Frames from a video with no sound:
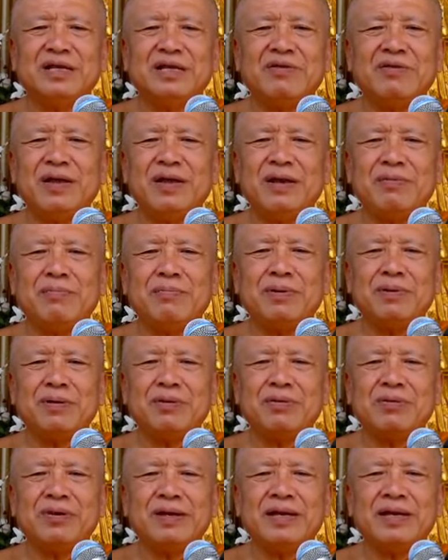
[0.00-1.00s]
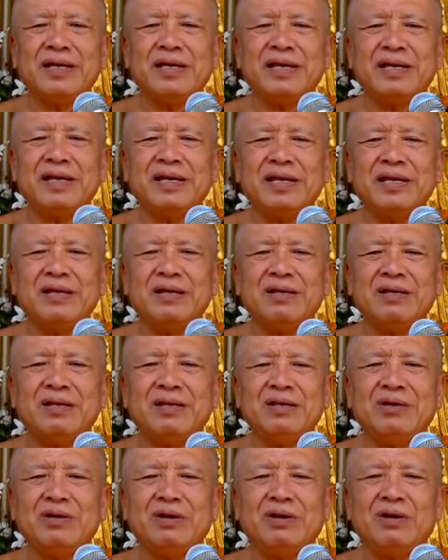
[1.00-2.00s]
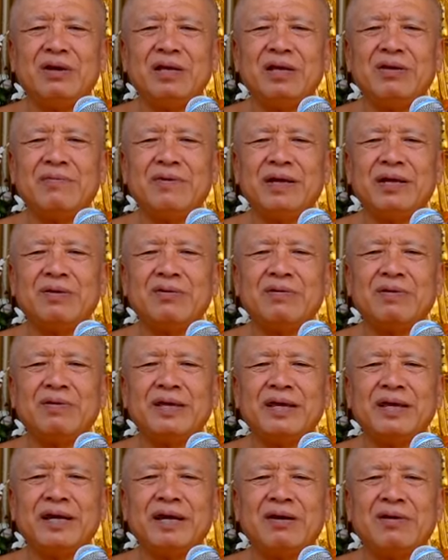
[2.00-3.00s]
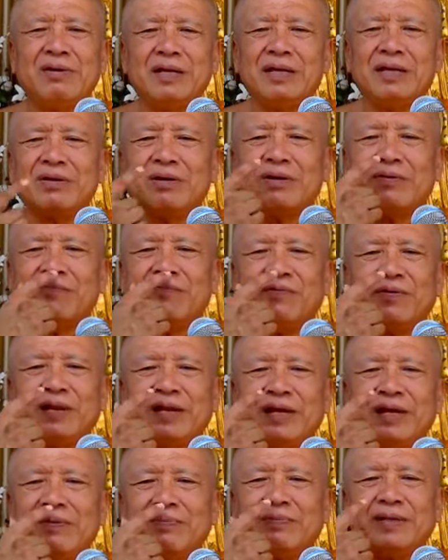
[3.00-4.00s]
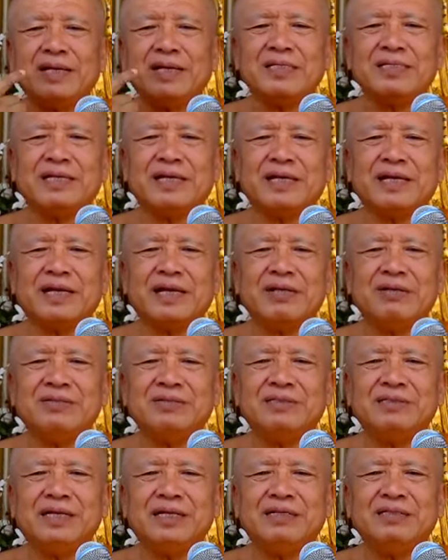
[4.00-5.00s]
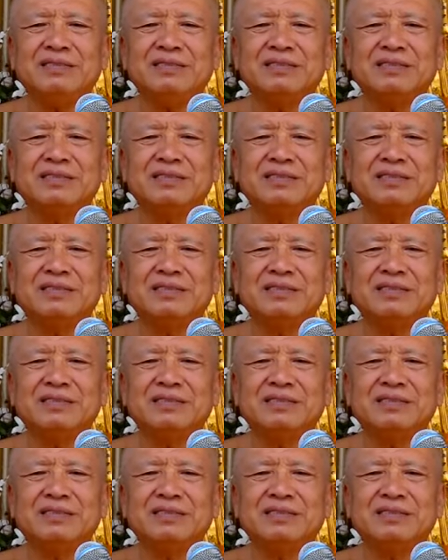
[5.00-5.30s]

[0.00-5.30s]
even going in or even going out, it got feeling of touching. Can you sense?